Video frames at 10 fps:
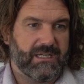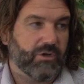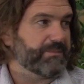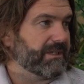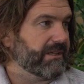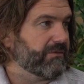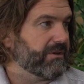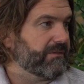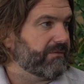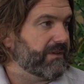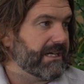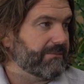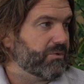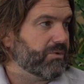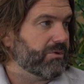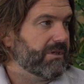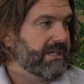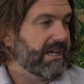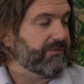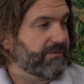help deliver a far more
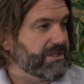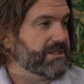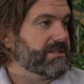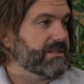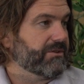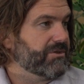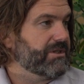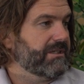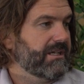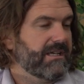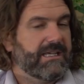efficient solution